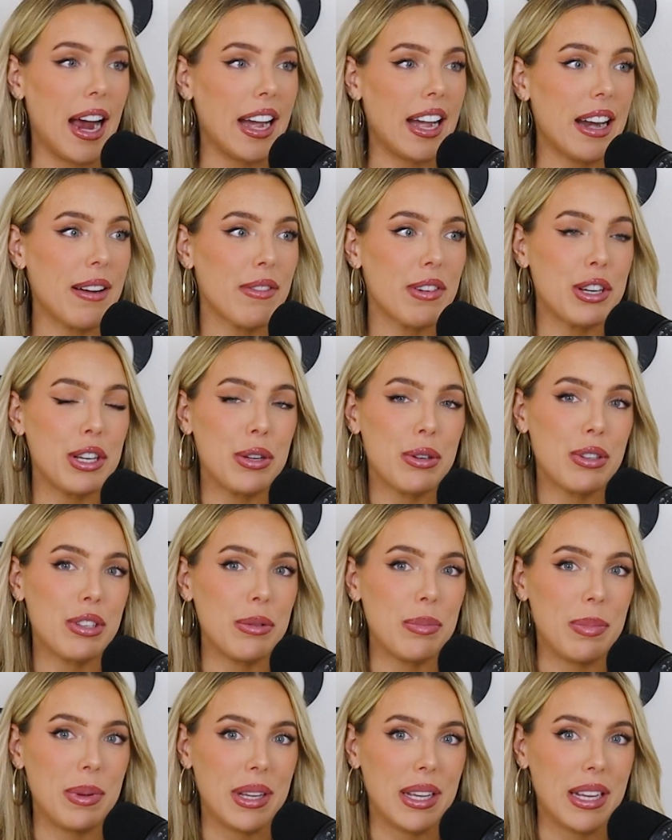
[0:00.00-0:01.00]
I never used
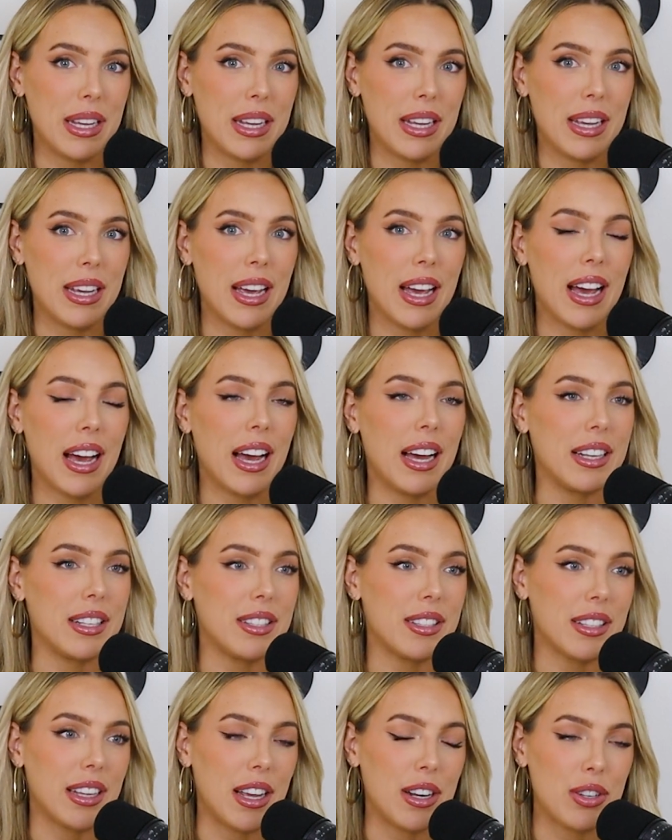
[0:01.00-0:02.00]
to be a
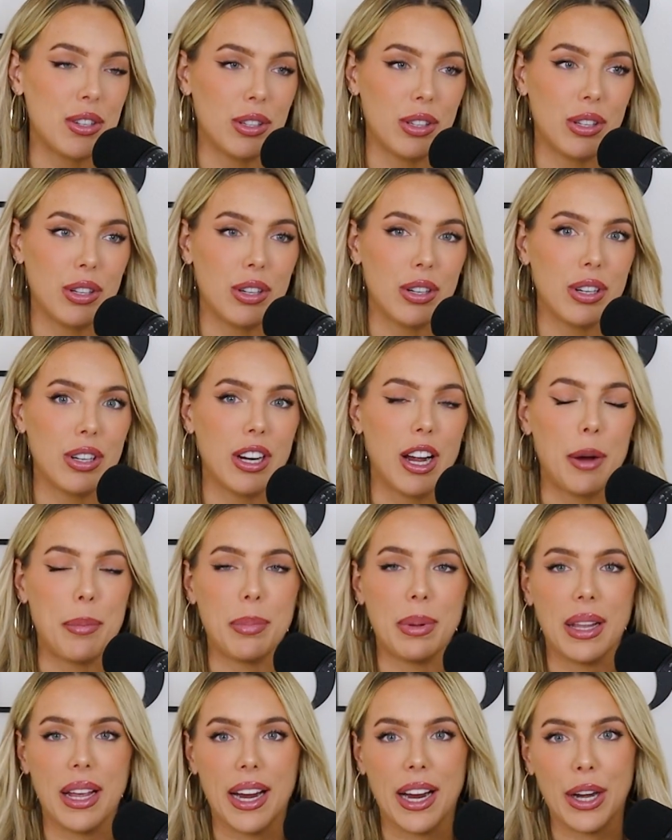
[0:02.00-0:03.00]
scheduler, a
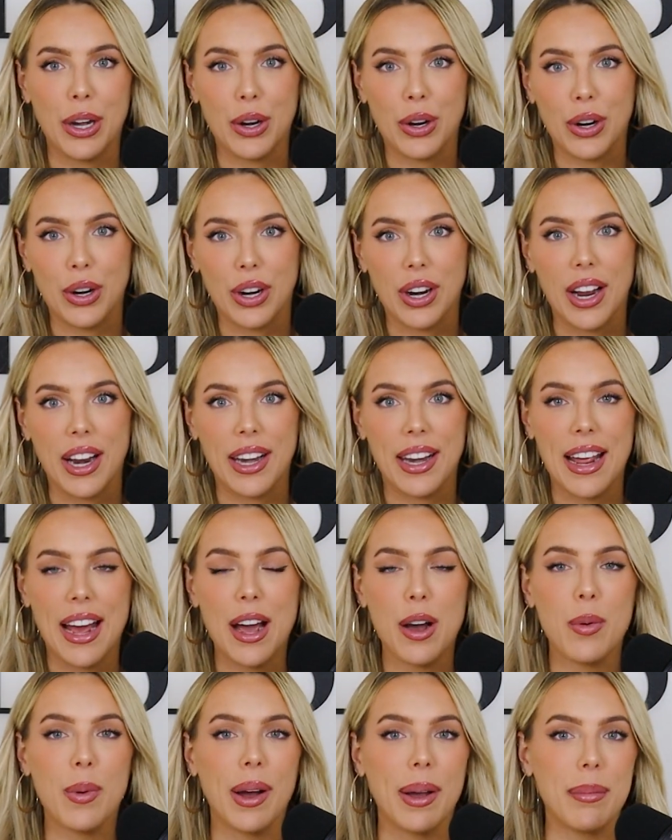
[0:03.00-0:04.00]
planner, and
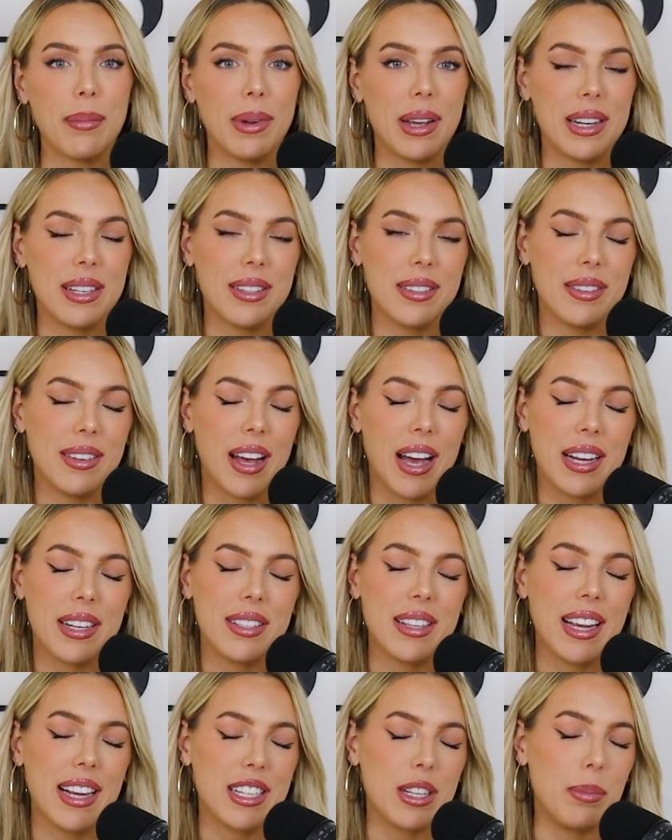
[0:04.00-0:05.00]
now I
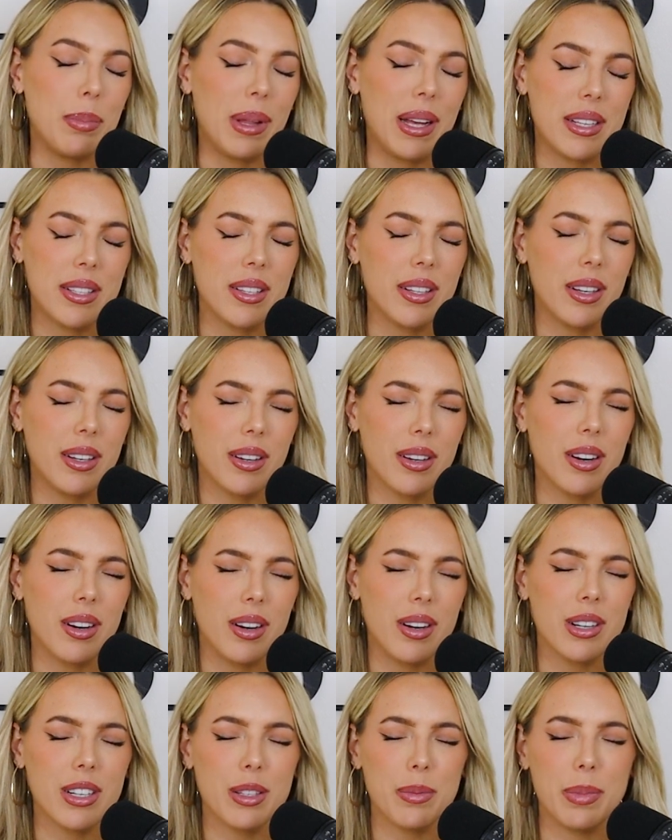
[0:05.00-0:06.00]
say it's a blessing and a
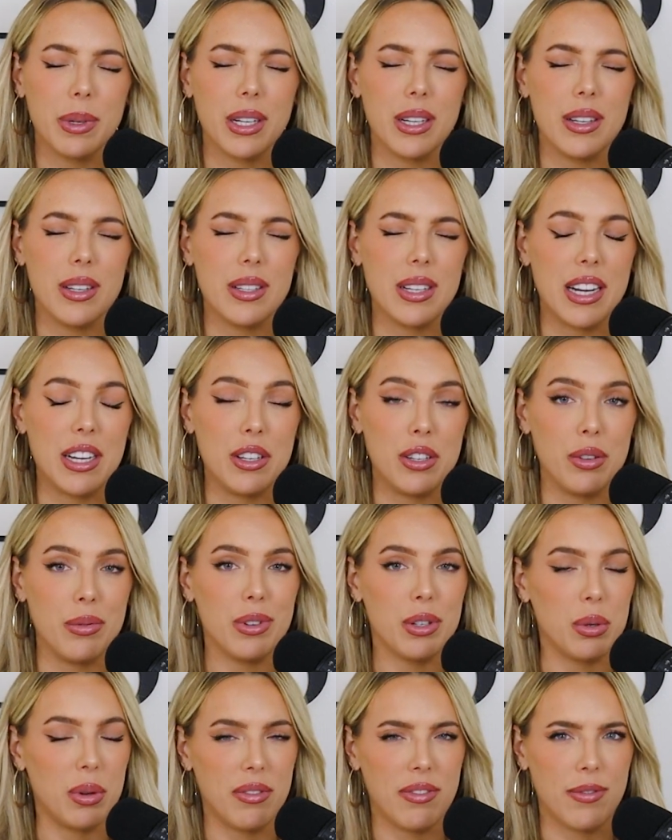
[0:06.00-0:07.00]
curse because I do
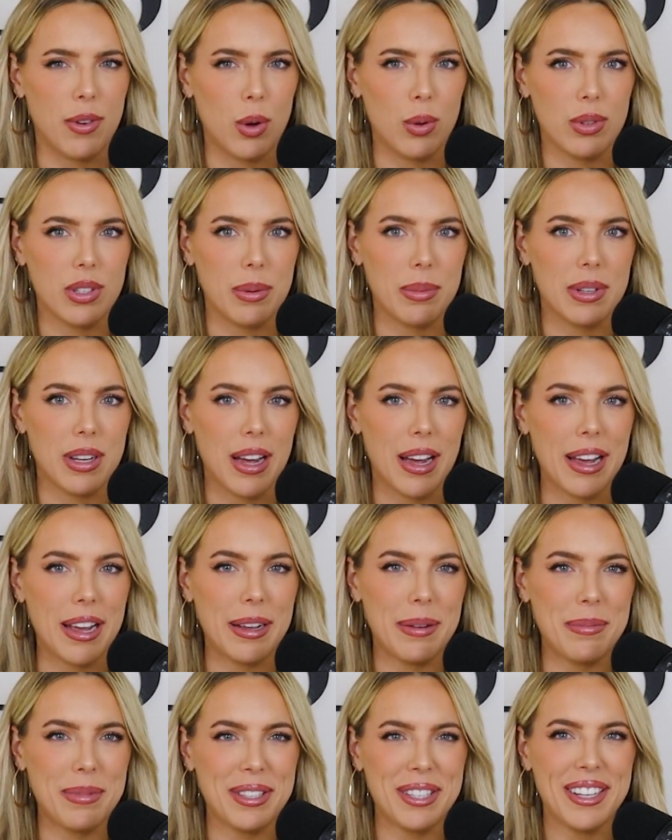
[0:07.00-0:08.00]
it to a fault
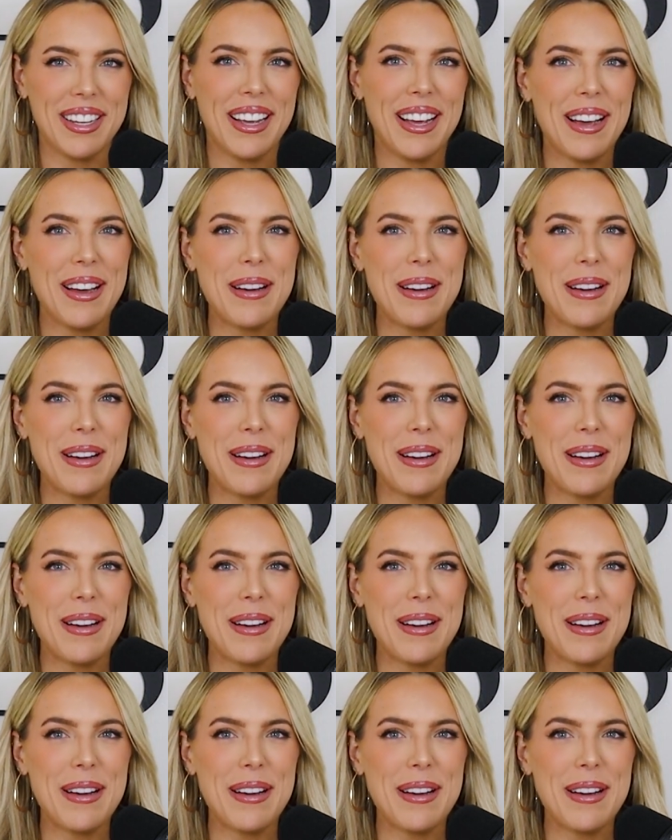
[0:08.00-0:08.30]
sometimes.